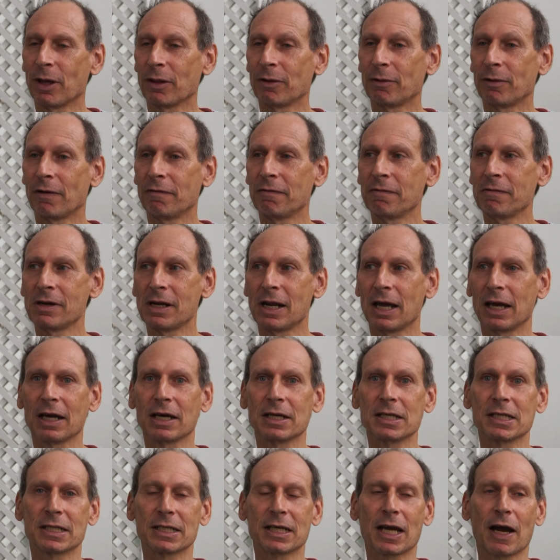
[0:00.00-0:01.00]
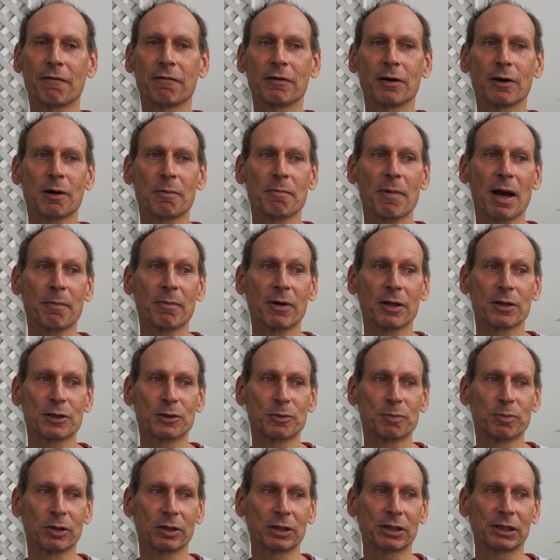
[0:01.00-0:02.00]

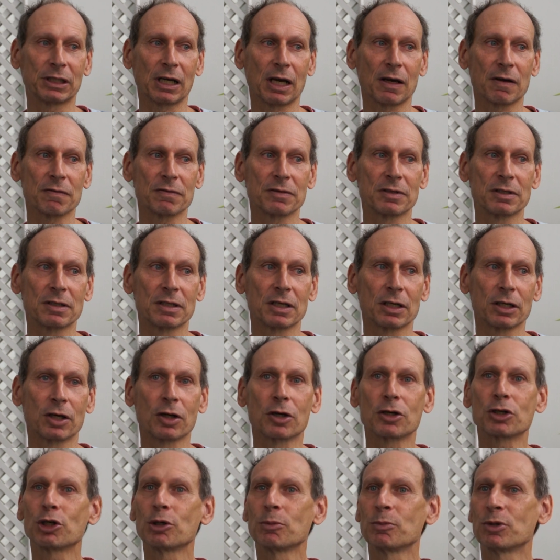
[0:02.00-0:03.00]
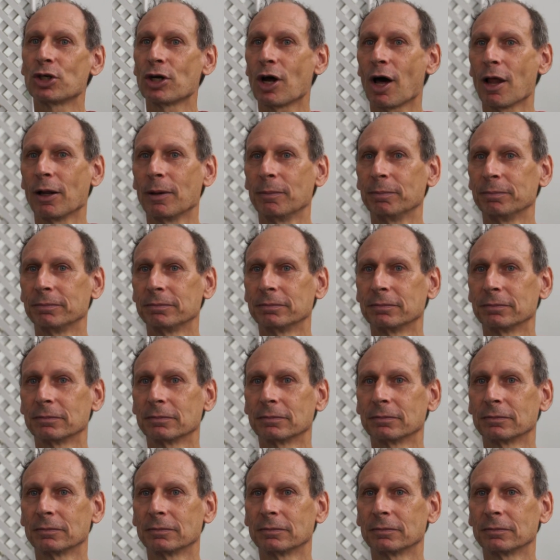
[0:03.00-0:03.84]
mother's bookshelves Gershom Scholem,